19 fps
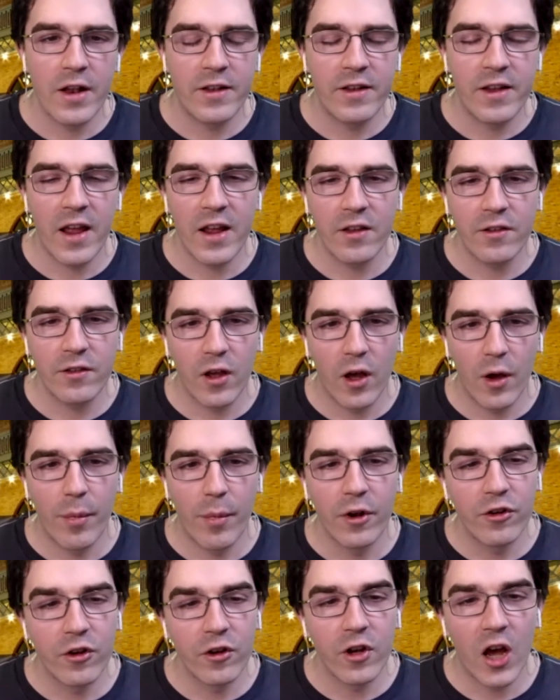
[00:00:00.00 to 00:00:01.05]
takes a
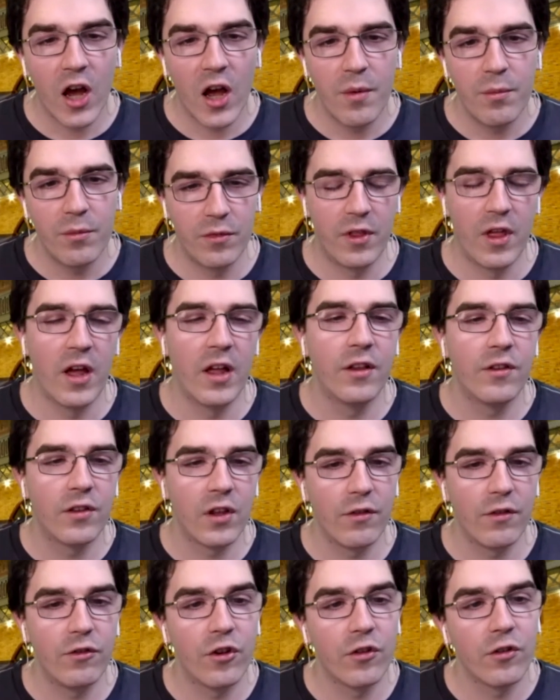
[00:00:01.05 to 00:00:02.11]
bunch of time that
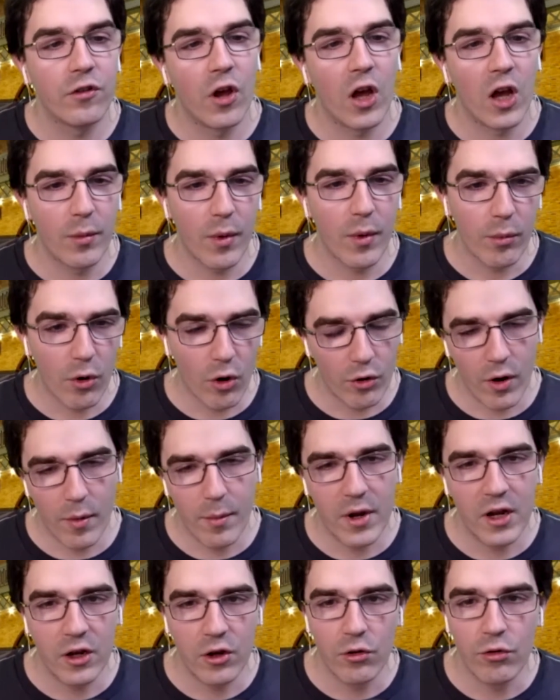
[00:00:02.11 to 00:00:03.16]
instead of just talking about
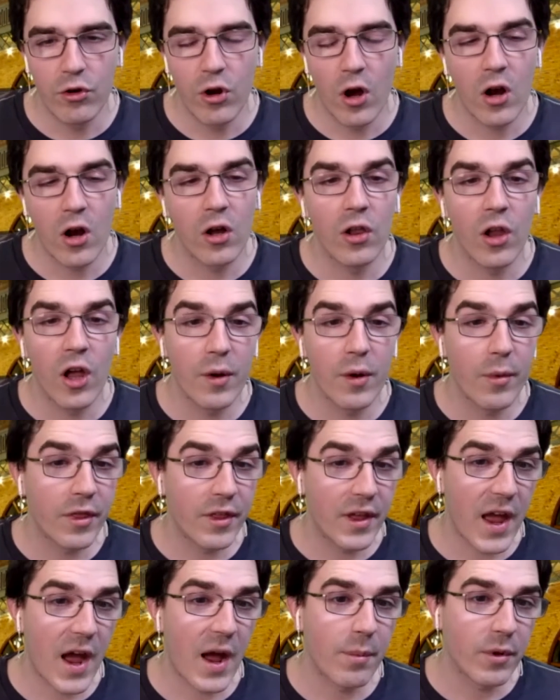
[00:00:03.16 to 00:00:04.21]
programming, you talk a lot about
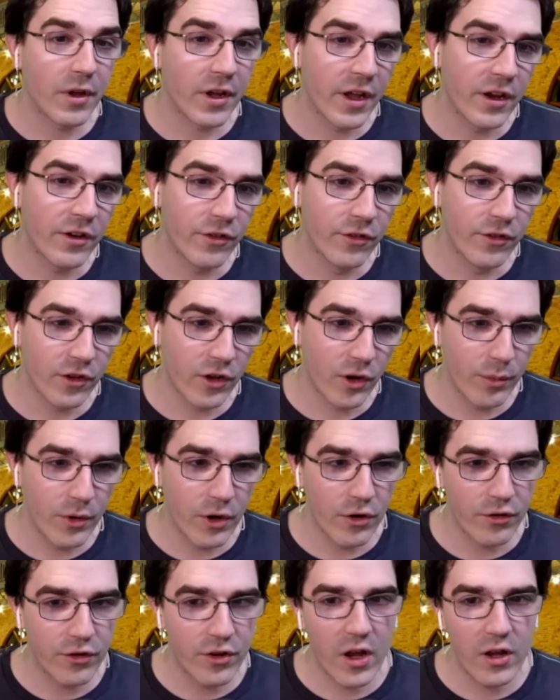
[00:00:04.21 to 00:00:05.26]
the applications of
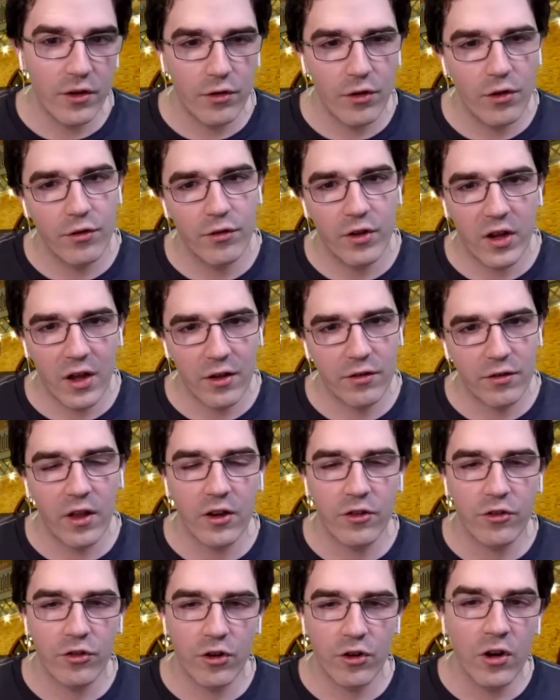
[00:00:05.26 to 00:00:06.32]
computer science. So there's a guest
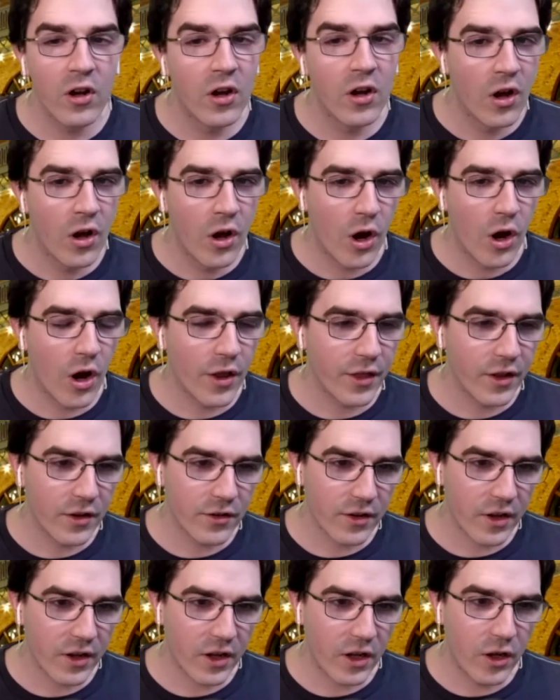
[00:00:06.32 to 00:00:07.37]
lecture on
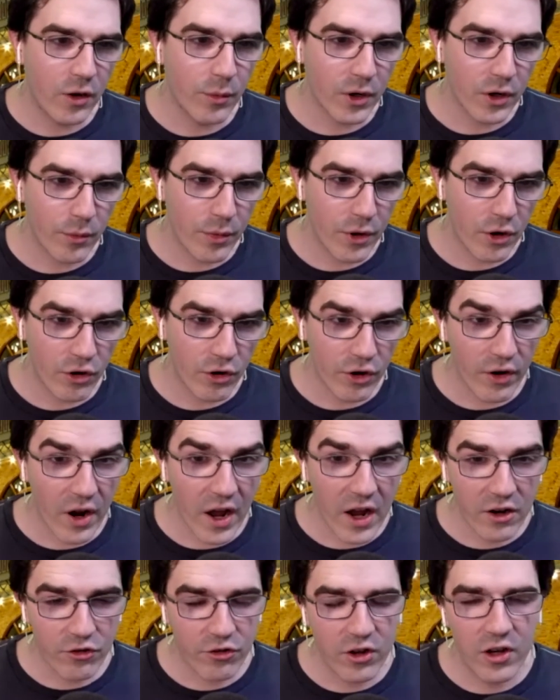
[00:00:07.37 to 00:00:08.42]
things like human computer
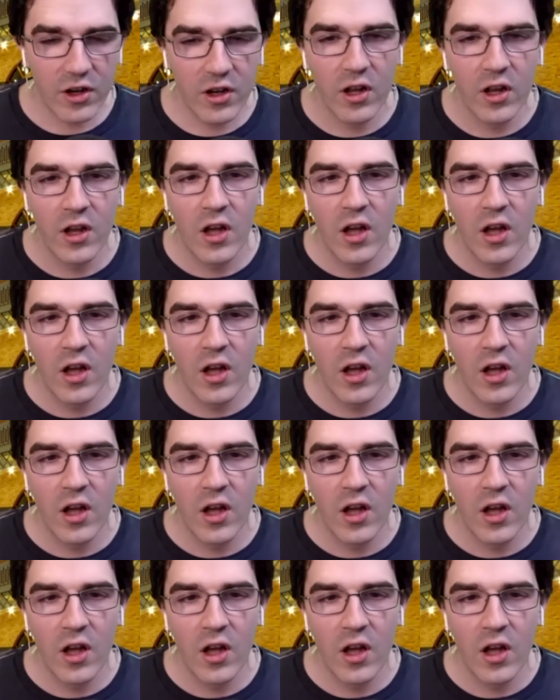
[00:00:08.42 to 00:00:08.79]
interaction,